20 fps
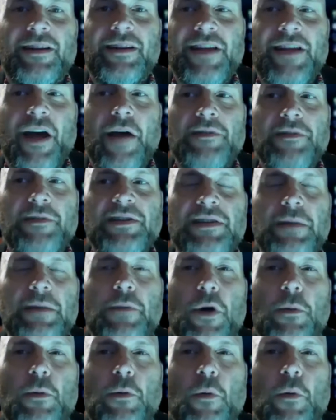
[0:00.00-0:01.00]
No, I was going to say,
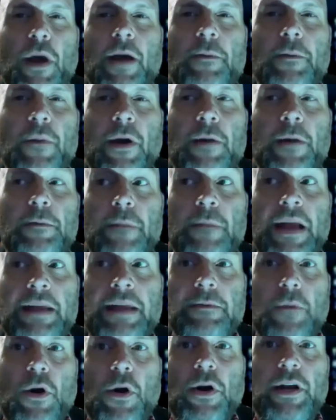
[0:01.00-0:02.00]
Barbara, why are
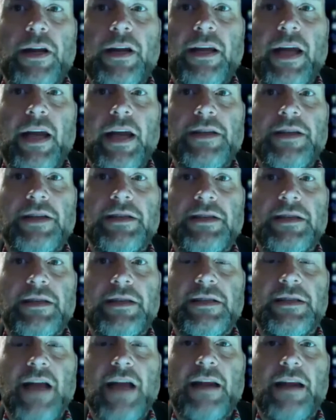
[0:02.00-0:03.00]
many marketing
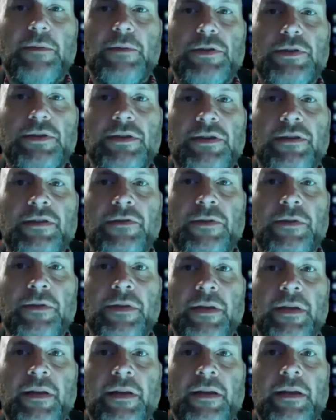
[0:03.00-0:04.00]
agencies not able to deliver
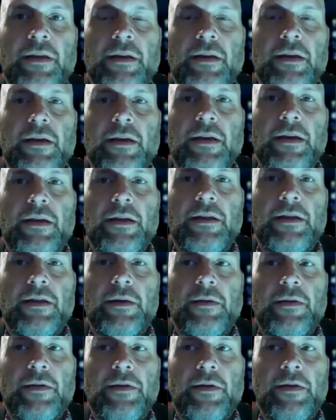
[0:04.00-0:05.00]

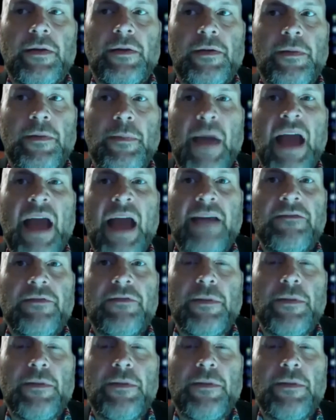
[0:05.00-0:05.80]
the bang for the